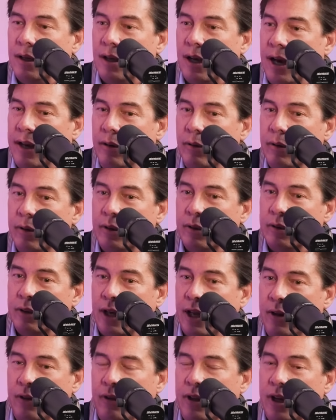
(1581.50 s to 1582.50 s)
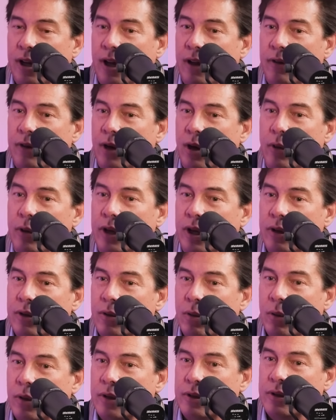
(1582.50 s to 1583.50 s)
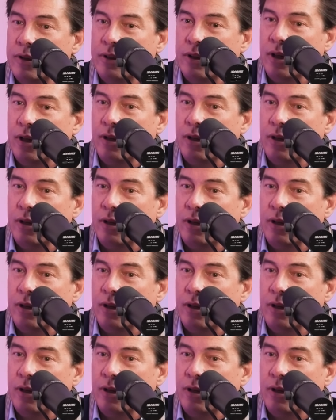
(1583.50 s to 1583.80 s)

I don't think I know any Tauruses